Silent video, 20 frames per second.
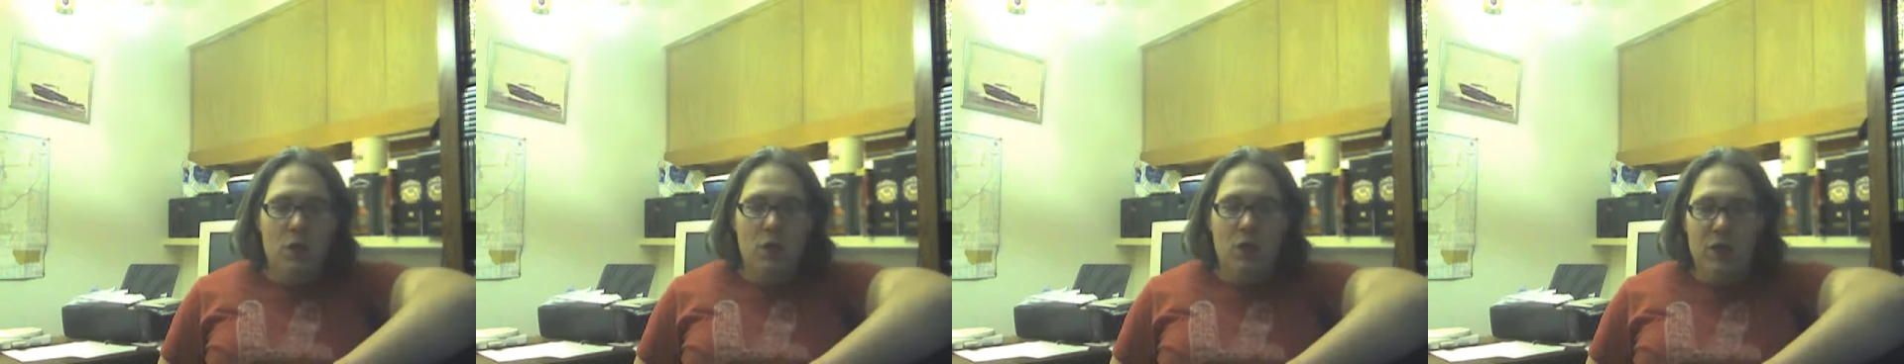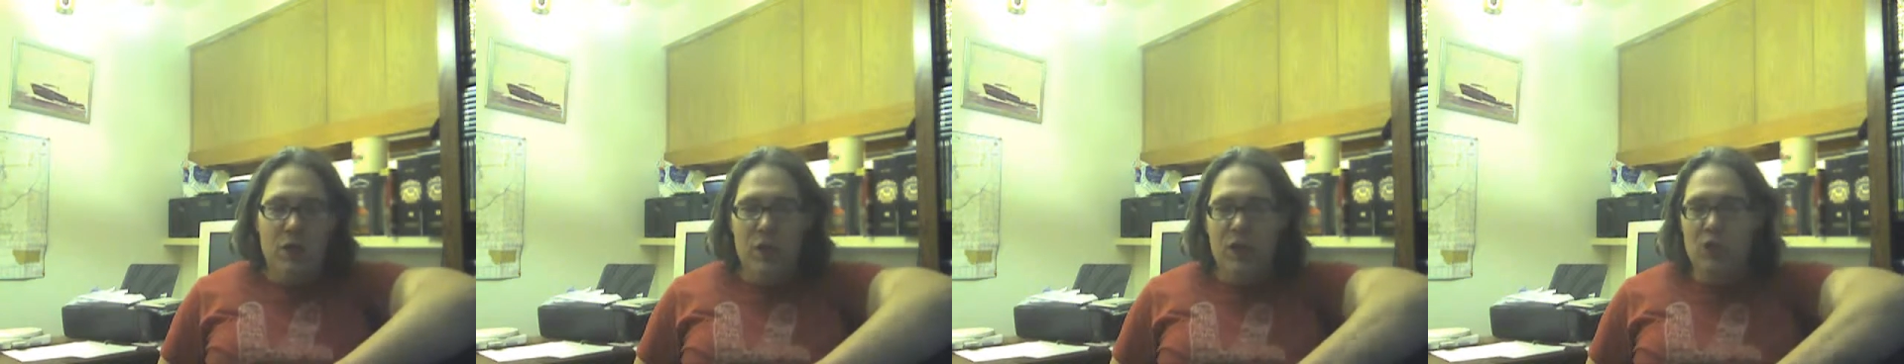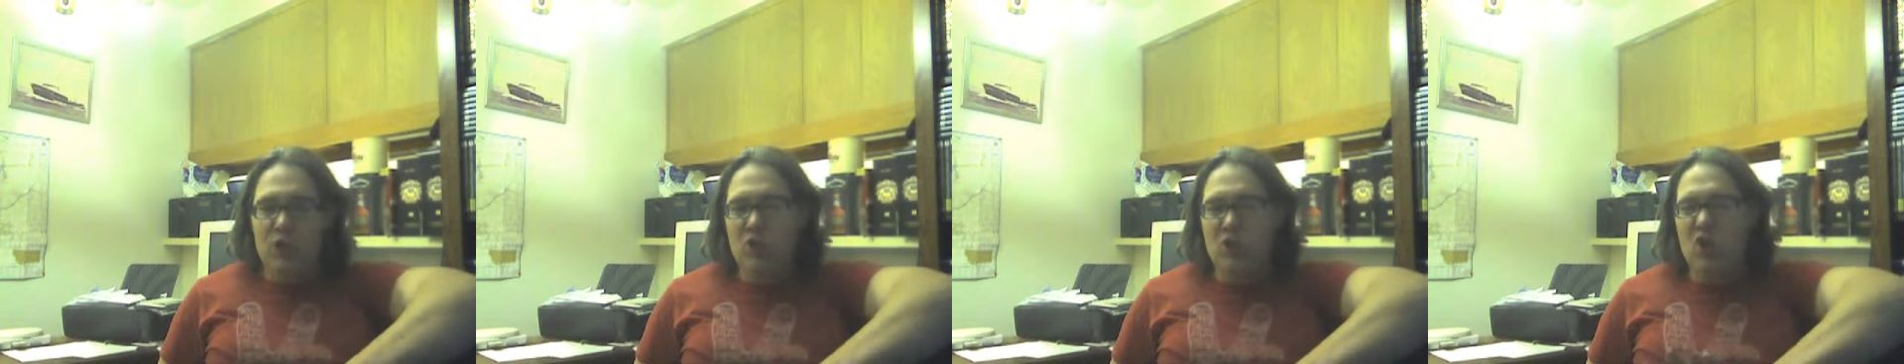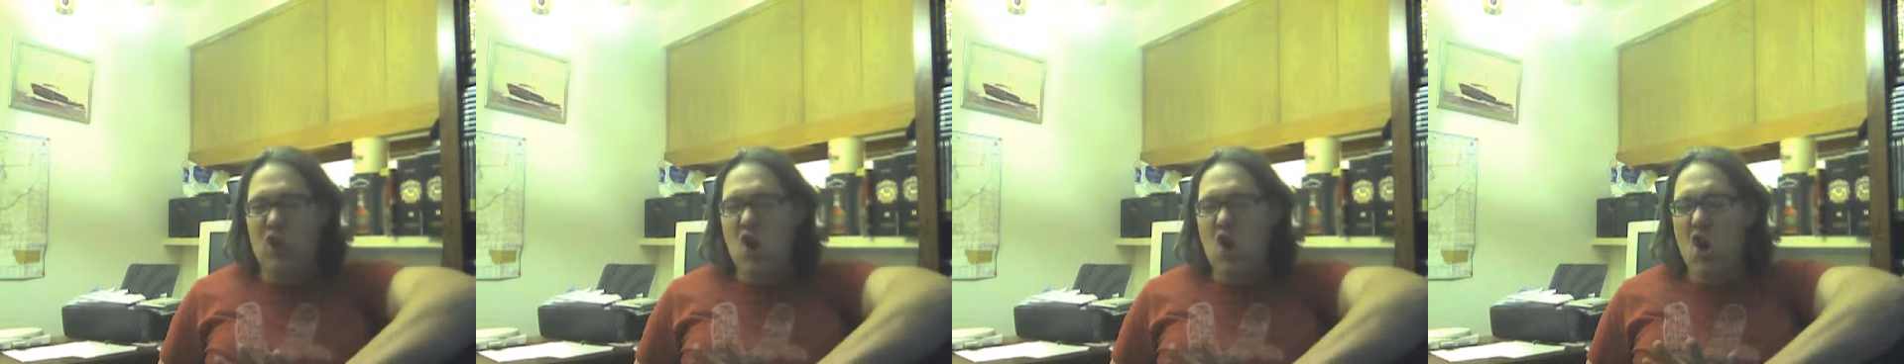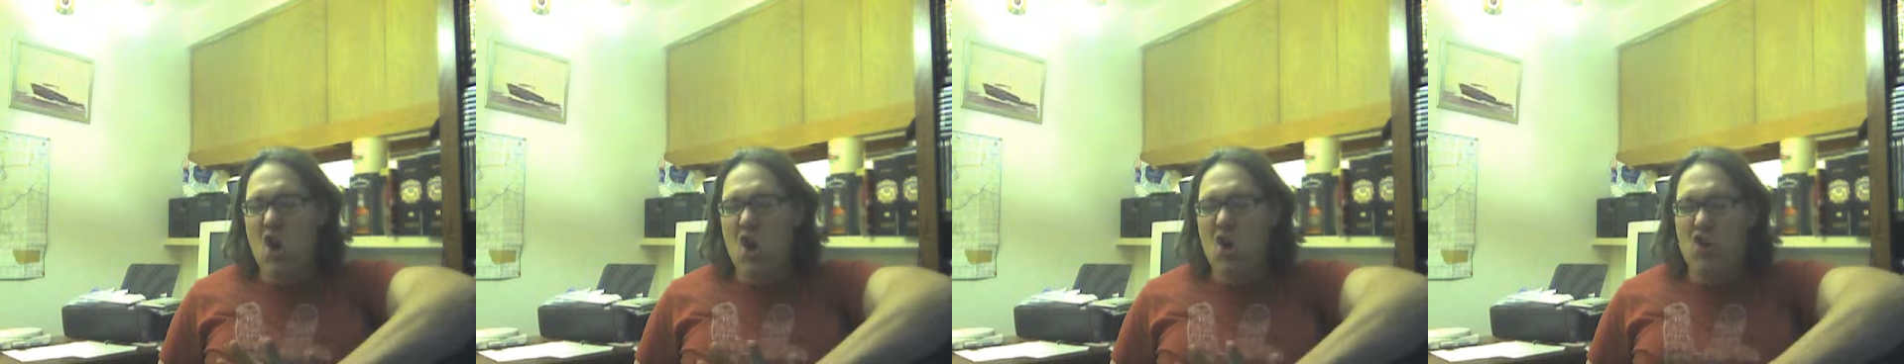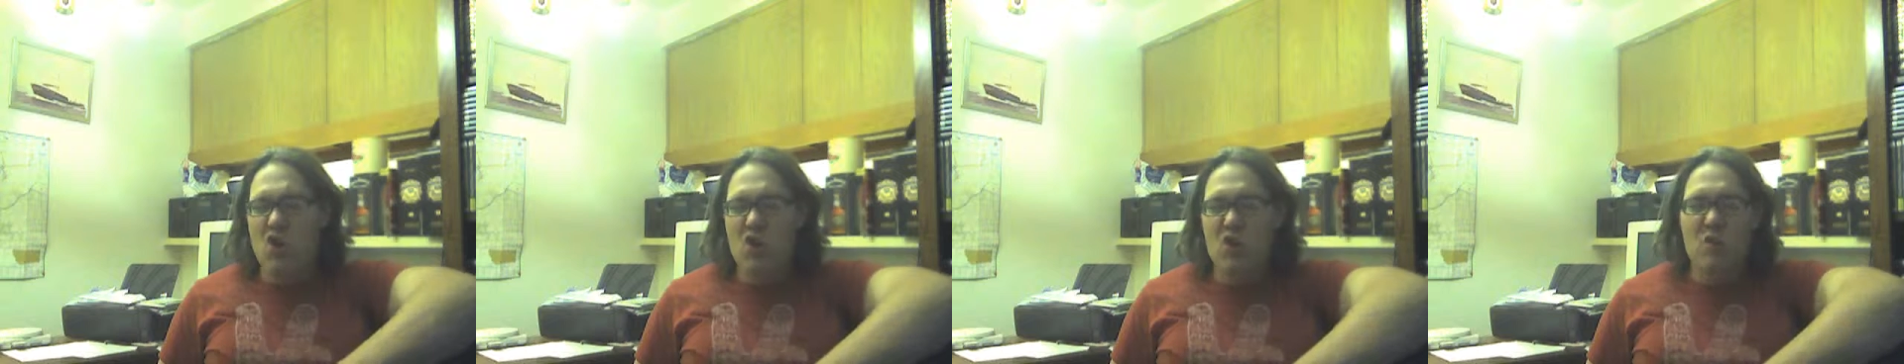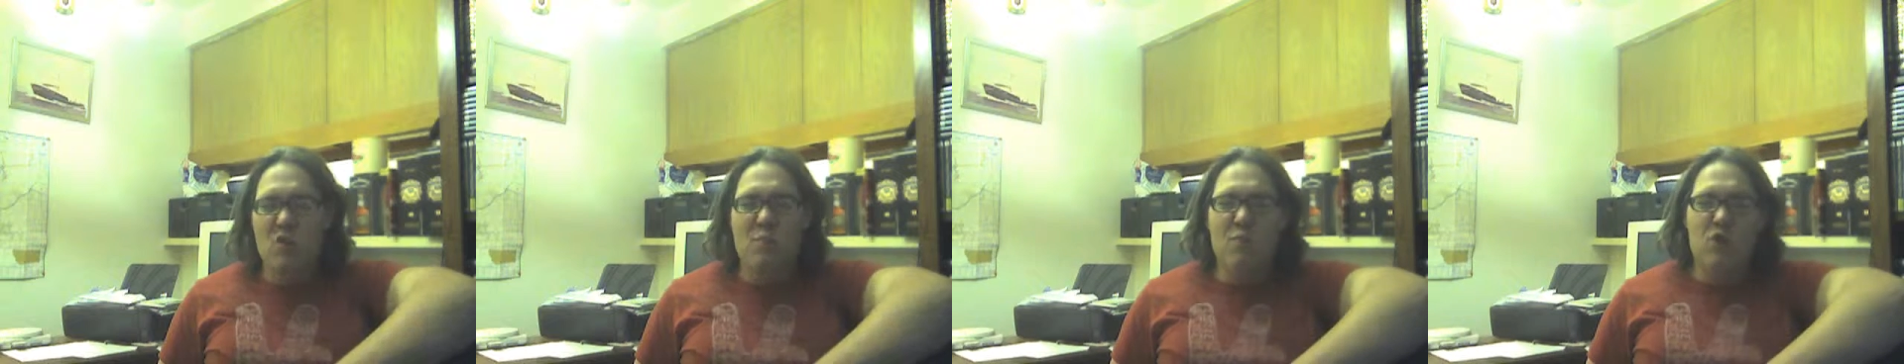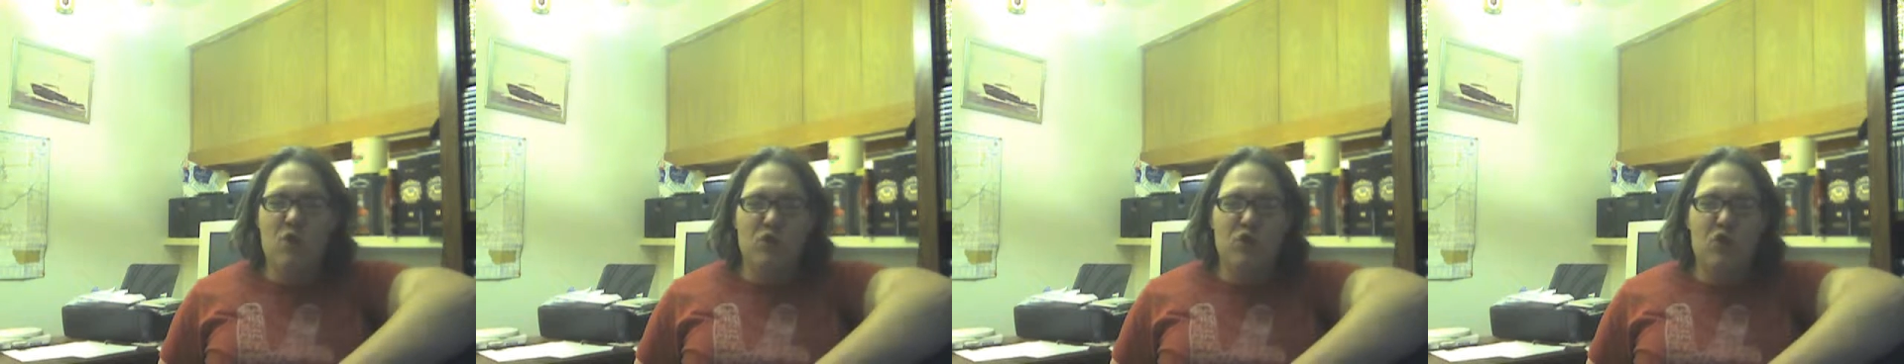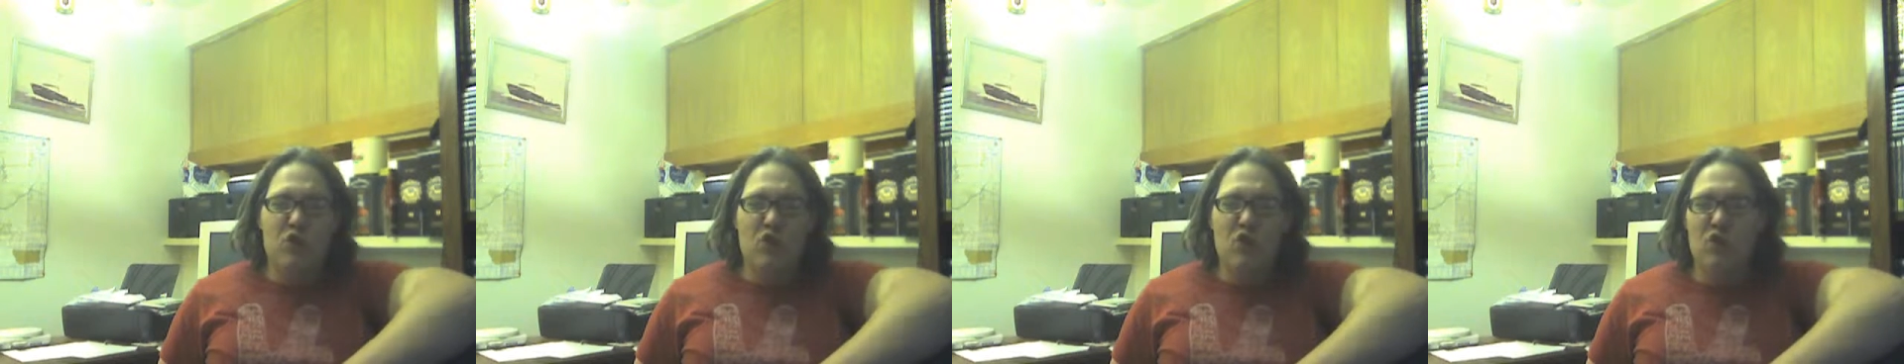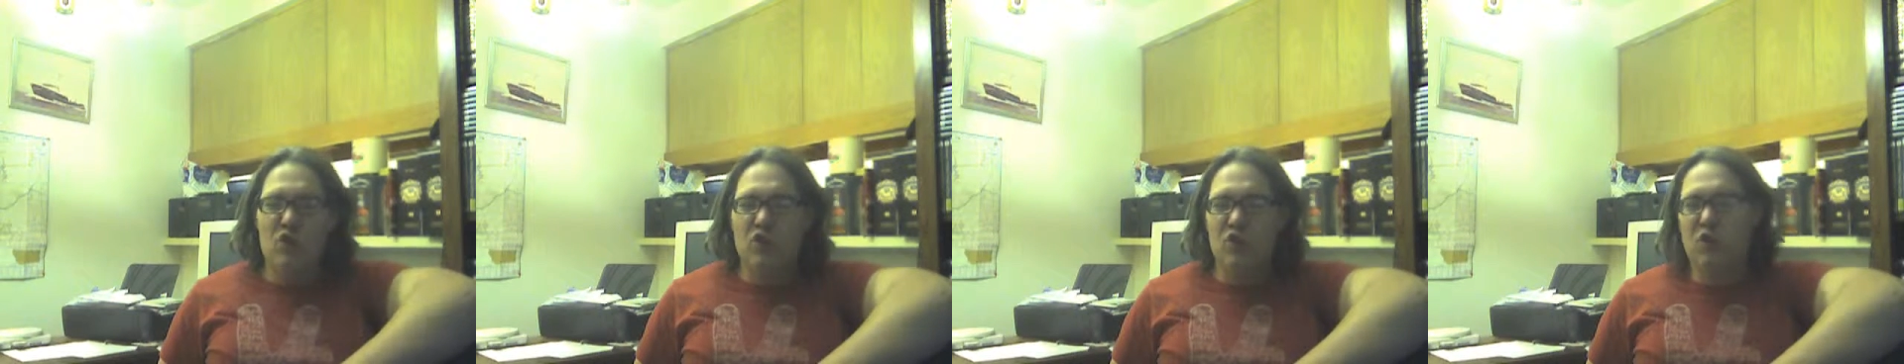And then he's like, oh, you didn't miss
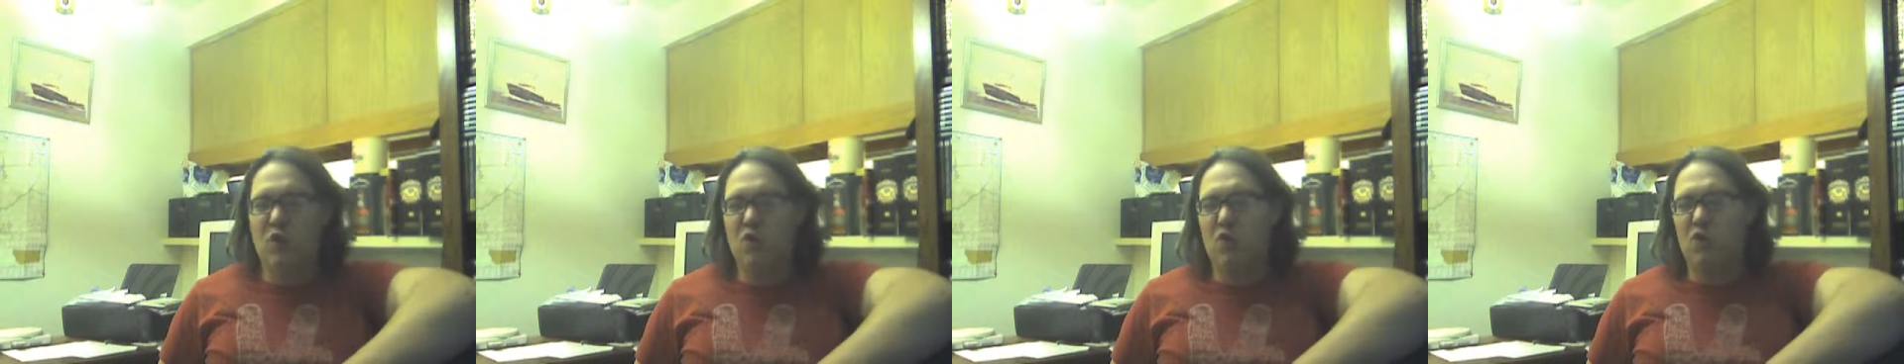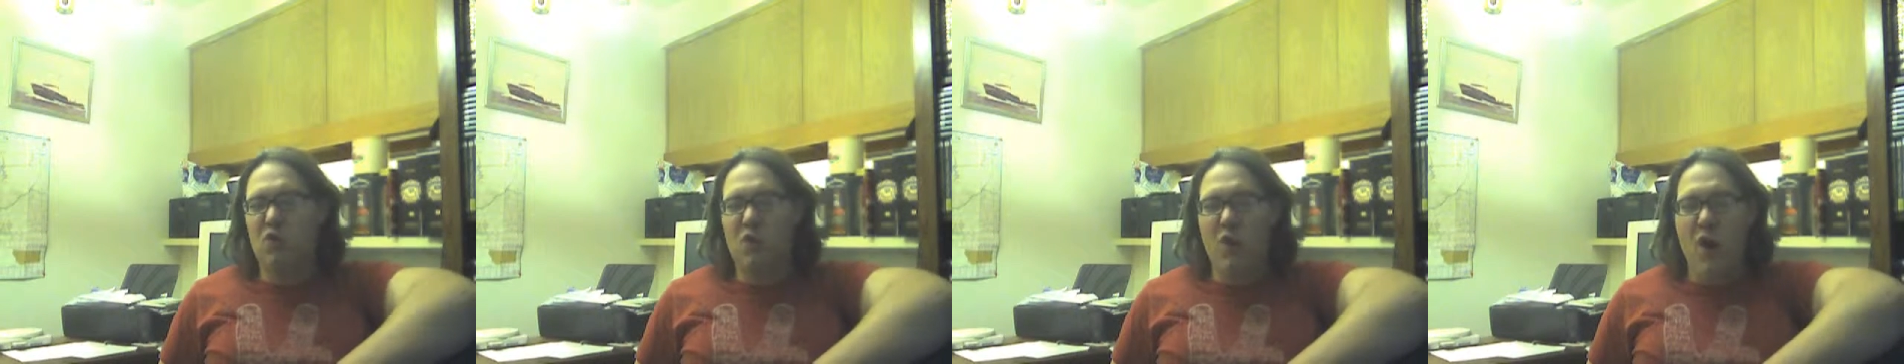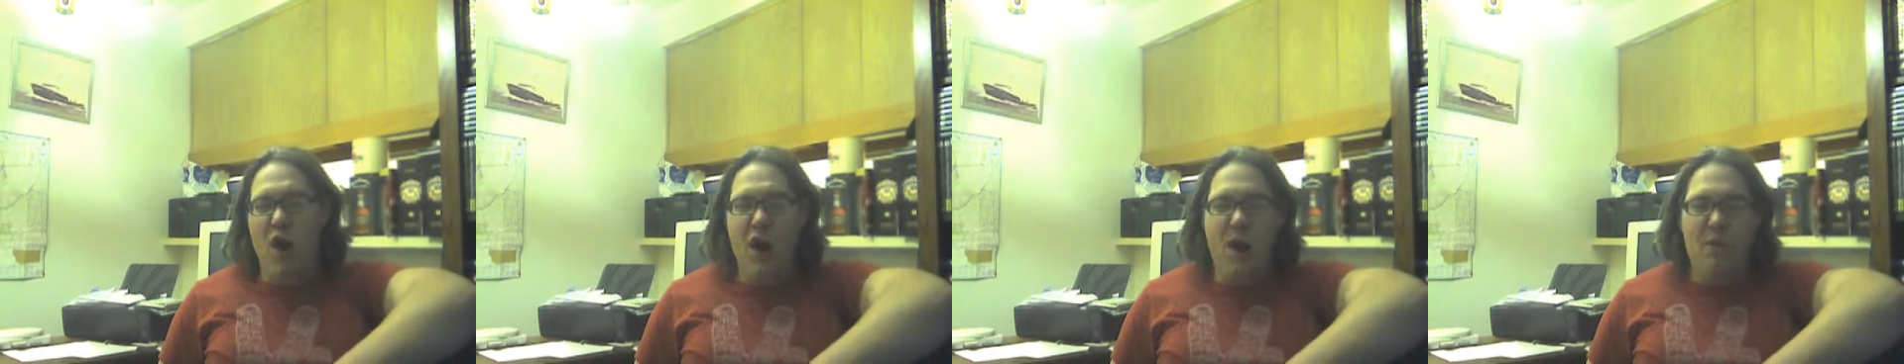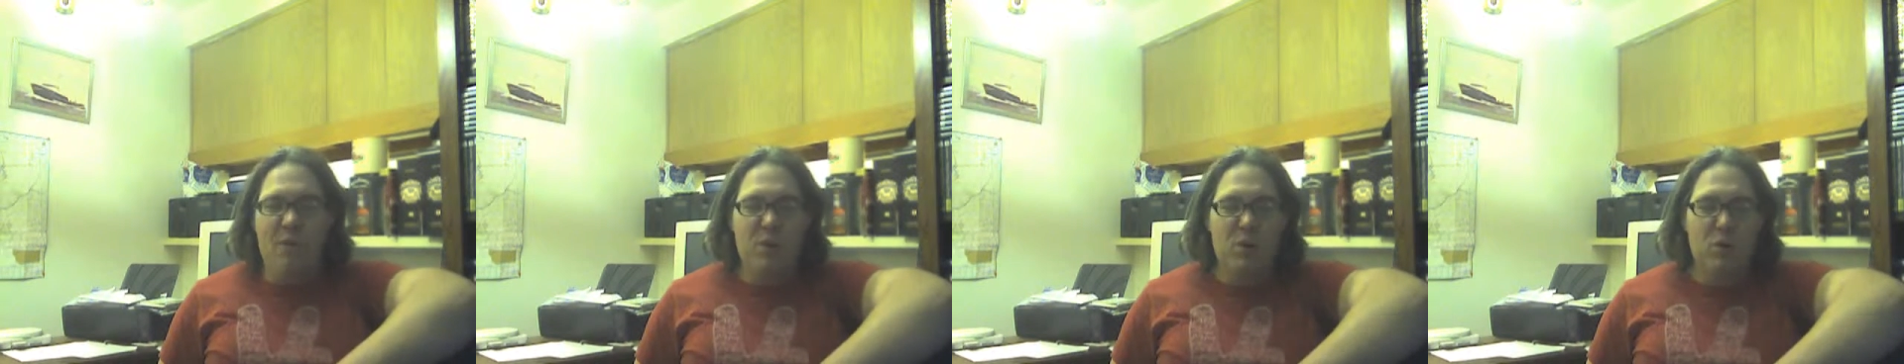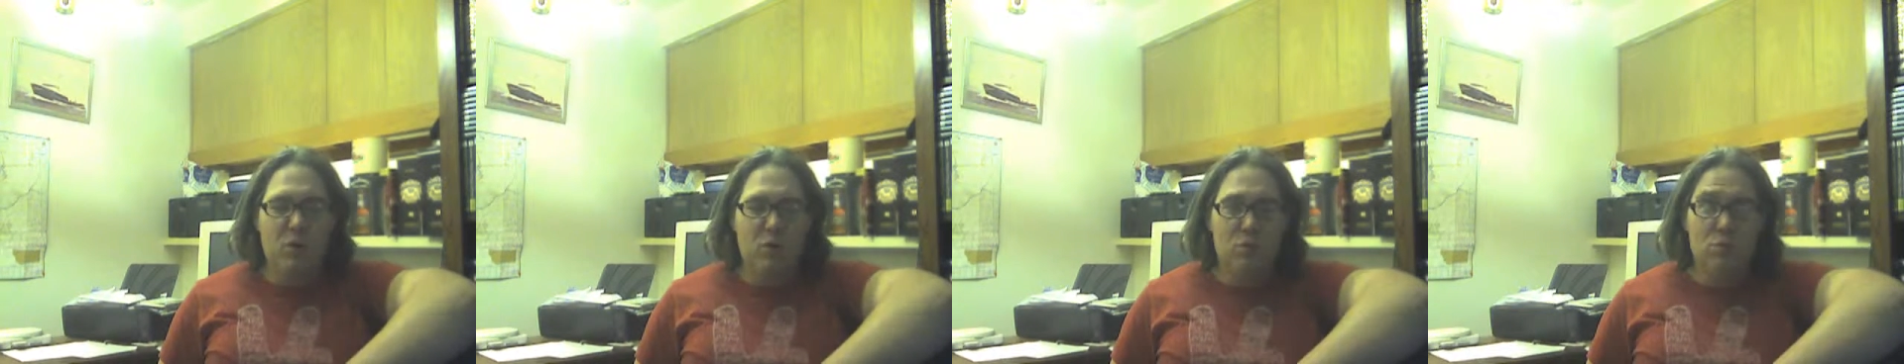anything, they were crap.